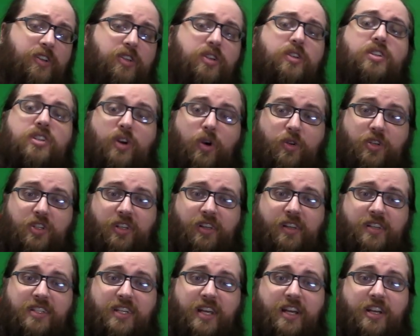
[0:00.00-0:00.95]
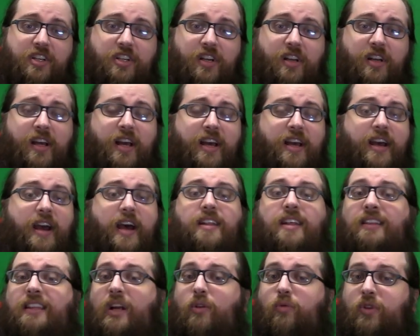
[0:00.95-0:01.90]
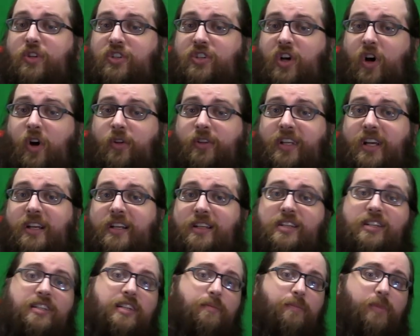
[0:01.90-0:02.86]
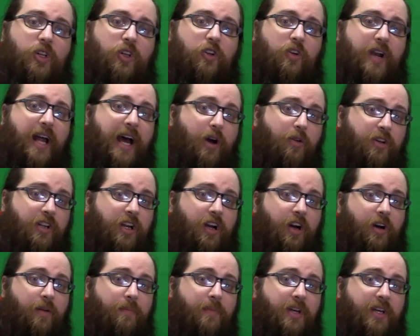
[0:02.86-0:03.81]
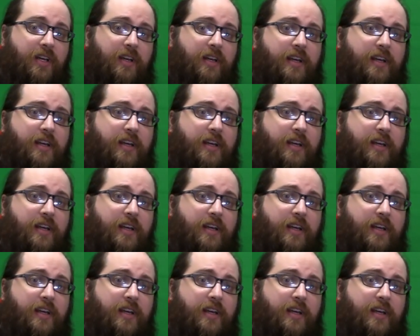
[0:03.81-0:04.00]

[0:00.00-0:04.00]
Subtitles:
to socialization, and that they result in a similar outcome.